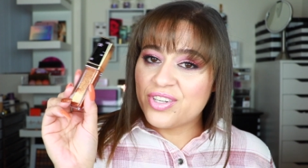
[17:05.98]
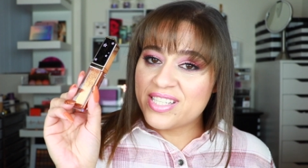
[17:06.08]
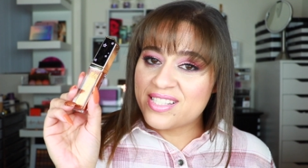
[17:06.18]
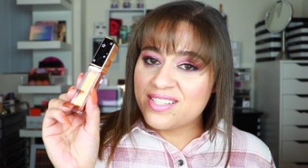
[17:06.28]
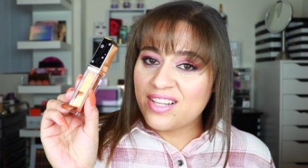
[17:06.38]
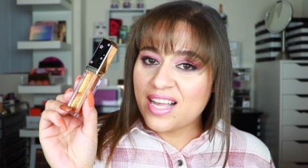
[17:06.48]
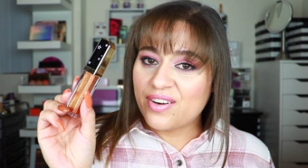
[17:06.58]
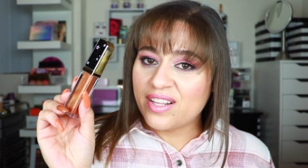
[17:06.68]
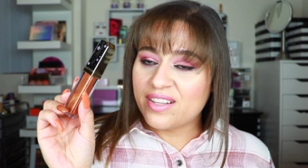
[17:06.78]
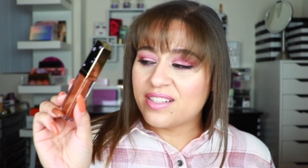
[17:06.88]
Jury's still out
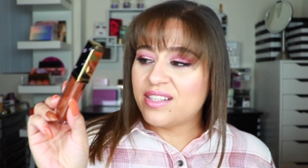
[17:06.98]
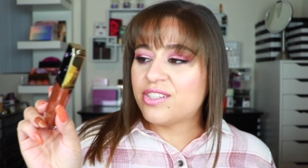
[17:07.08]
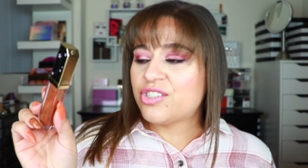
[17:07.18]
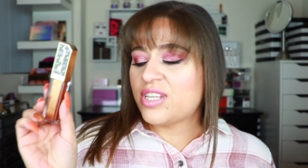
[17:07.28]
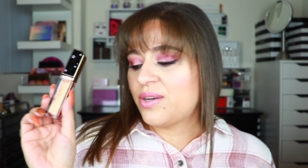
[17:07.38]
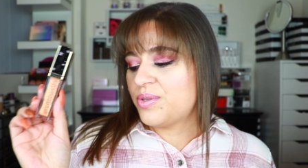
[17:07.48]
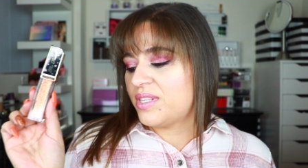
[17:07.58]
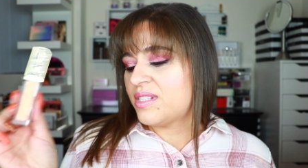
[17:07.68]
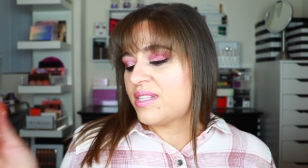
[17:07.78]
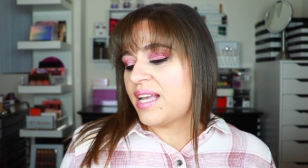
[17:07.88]
on the glitter shadow
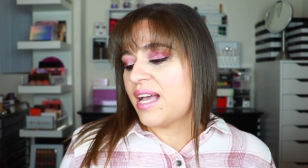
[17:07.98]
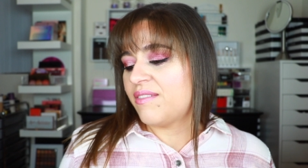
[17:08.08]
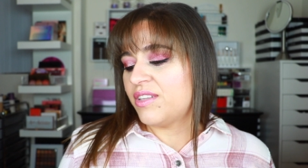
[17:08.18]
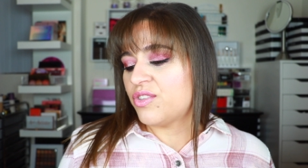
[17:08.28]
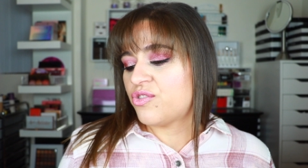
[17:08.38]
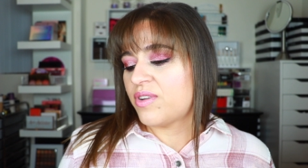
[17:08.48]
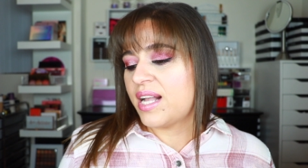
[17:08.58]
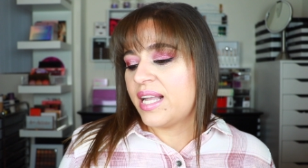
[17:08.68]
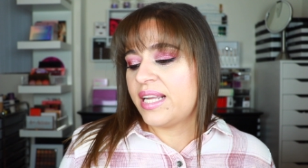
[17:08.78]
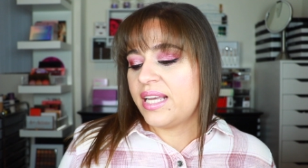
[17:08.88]
since I haven't
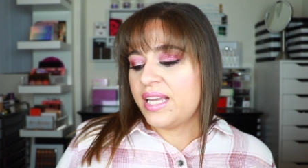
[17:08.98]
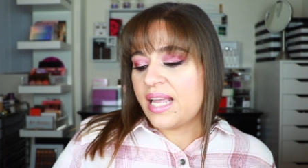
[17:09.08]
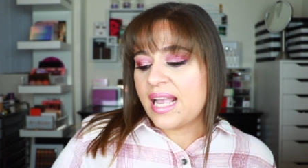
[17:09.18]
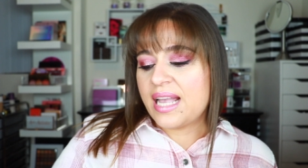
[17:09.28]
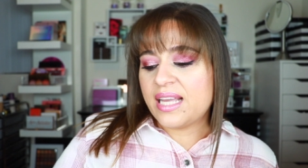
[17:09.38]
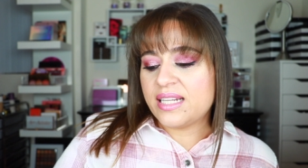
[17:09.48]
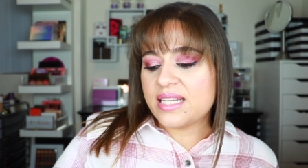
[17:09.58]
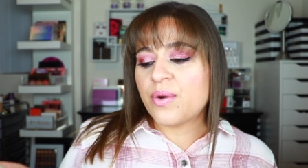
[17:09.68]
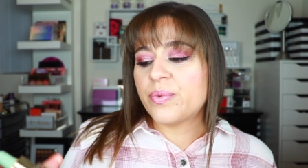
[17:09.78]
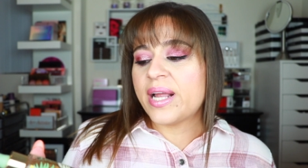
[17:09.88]
tried it,
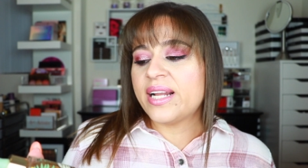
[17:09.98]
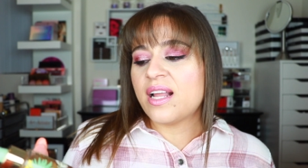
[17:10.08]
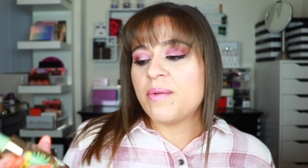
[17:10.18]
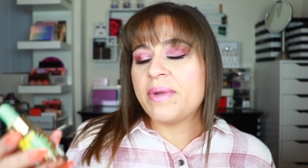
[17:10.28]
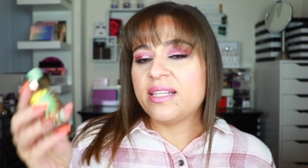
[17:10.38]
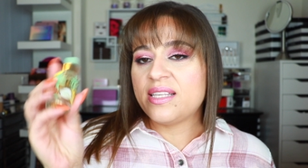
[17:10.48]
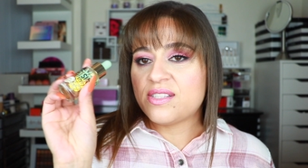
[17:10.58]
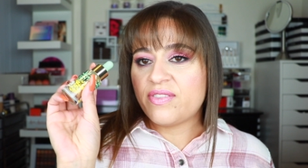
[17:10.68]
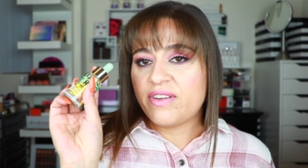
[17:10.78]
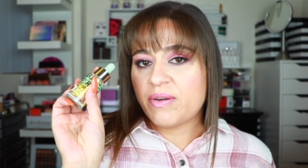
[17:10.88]
and right now my
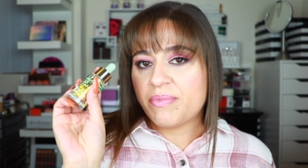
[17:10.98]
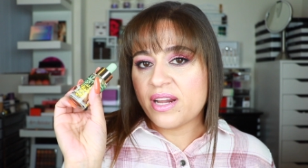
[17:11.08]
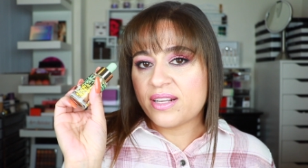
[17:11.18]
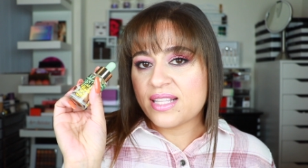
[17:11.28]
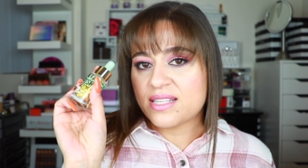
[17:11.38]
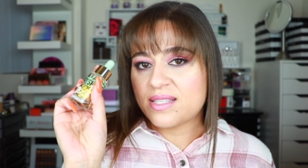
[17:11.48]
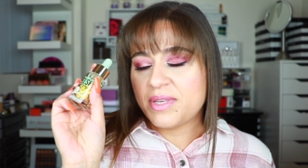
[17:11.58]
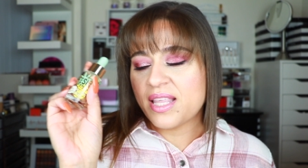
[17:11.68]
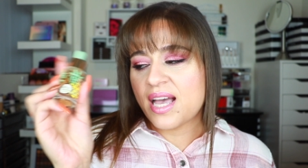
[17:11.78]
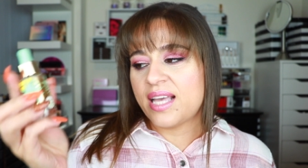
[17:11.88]
least favorite product has to
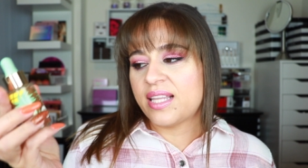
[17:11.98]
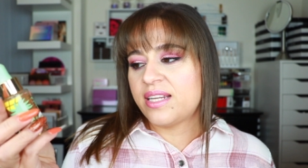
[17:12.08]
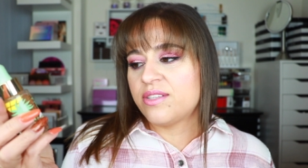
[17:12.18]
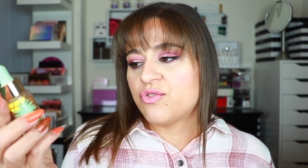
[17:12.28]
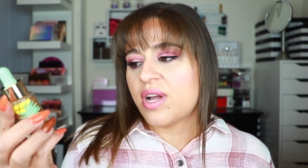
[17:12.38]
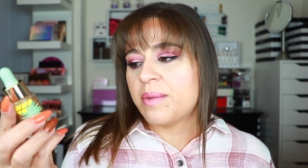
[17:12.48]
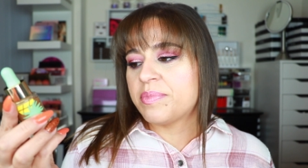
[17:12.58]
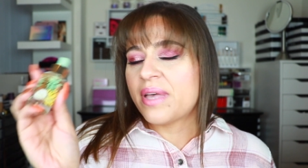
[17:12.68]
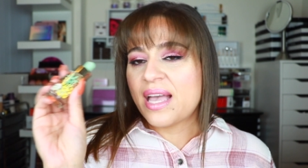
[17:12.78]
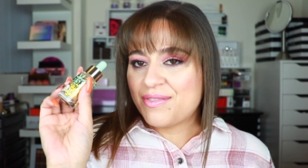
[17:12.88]
be the highlighting
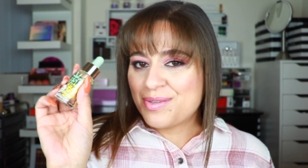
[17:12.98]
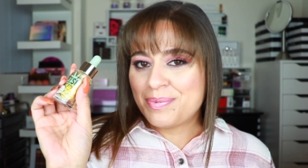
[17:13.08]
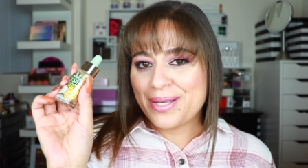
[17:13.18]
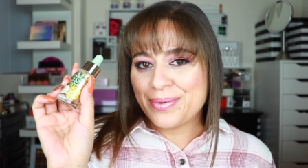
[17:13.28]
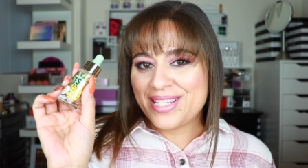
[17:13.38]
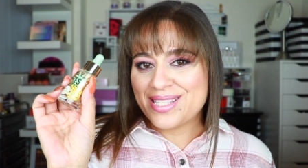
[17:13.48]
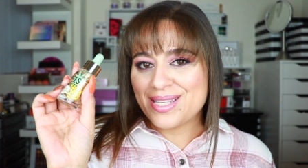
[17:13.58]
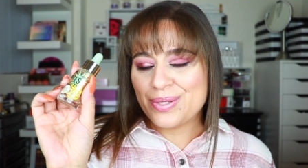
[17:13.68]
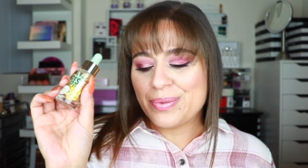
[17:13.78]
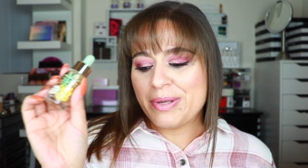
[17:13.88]
drops. I have to play with these a
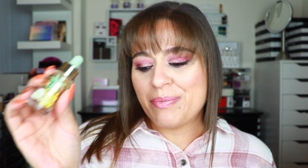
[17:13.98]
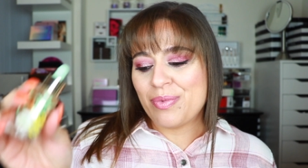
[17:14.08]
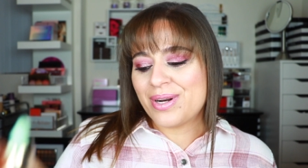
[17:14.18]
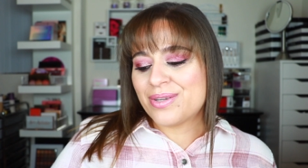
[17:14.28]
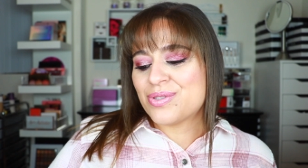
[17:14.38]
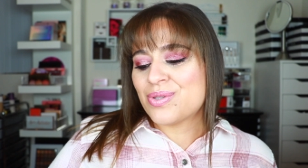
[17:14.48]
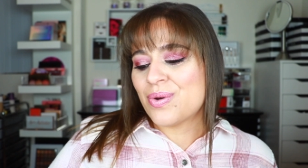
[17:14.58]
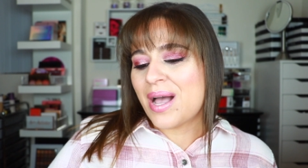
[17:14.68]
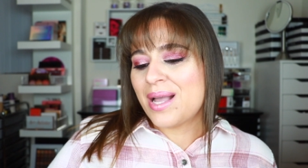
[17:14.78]
little bit more, so